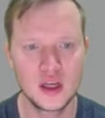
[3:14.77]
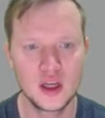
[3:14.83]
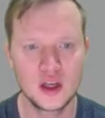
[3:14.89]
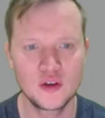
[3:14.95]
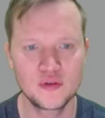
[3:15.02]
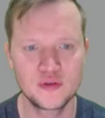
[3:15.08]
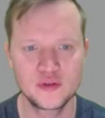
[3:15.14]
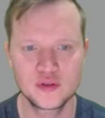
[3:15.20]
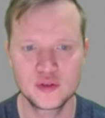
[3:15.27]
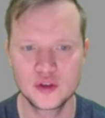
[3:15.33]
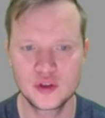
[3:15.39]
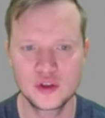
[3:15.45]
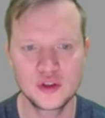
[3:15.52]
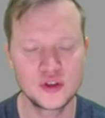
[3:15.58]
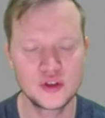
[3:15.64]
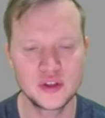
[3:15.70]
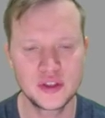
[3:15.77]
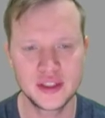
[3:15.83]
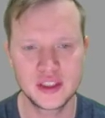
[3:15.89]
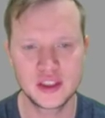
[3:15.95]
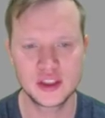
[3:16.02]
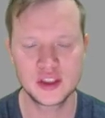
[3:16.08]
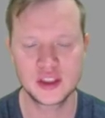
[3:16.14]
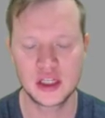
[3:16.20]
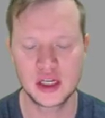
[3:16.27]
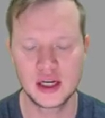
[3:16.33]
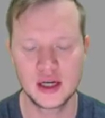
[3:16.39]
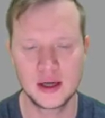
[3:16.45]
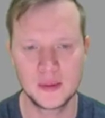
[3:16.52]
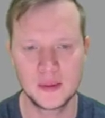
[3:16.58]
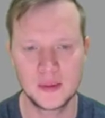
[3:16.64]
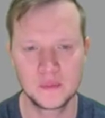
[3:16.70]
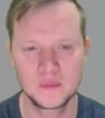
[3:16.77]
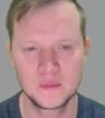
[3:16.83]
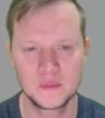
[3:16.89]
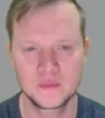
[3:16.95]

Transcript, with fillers: If 2 is um,